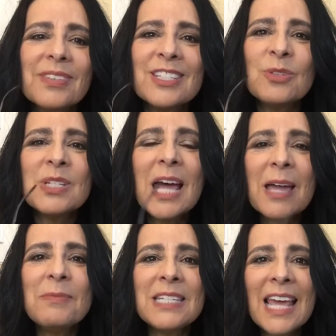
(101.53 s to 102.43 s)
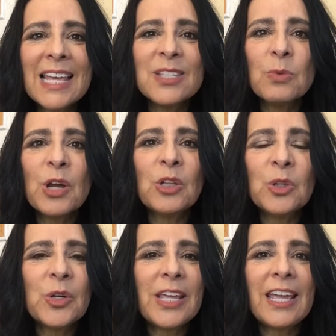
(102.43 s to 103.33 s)
so time tests, we are
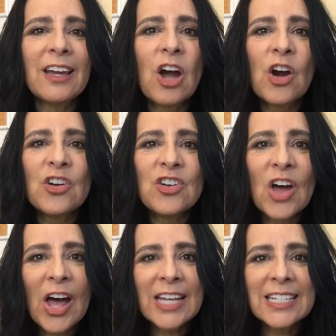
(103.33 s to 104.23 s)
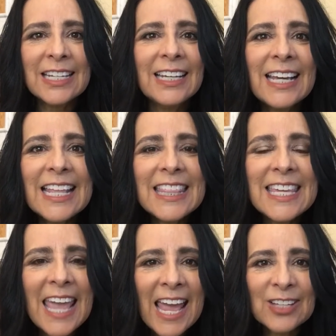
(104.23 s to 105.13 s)
learning, are not
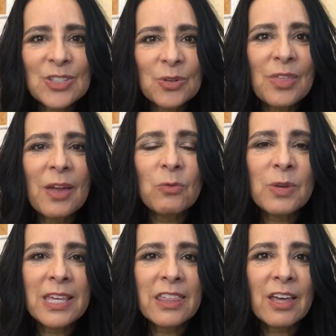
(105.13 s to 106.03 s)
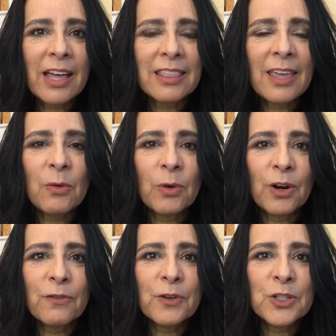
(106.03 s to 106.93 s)
the answer that we thought they
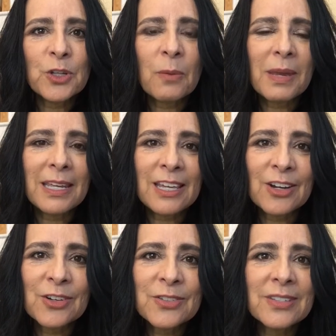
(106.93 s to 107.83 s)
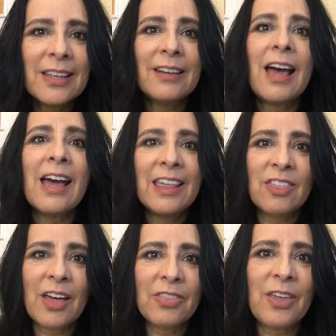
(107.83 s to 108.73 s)
were for so many years, that I
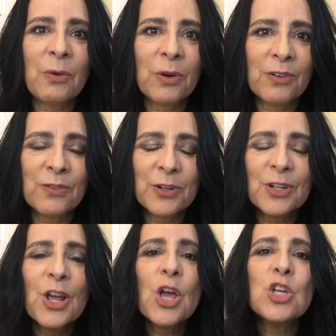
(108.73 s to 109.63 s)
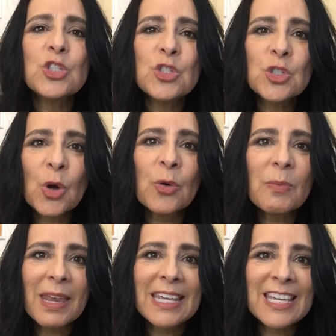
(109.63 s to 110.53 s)
thought they were for so
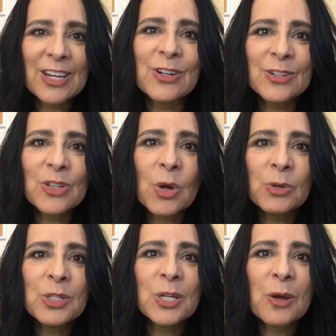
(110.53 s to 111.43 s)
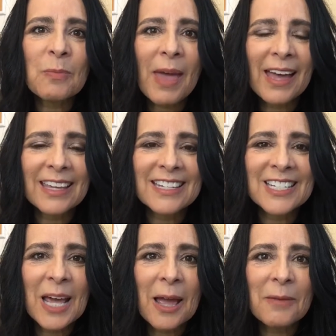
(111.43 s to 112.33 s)
many years. Oh, to go back in
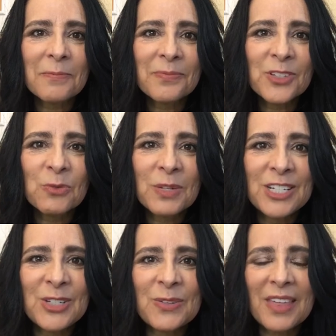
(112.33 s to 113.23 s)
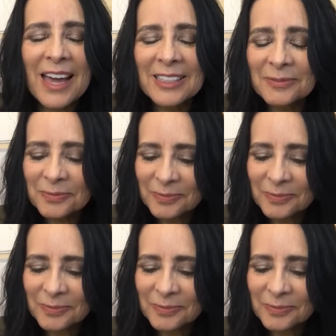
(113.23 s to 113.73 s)
time to redo that.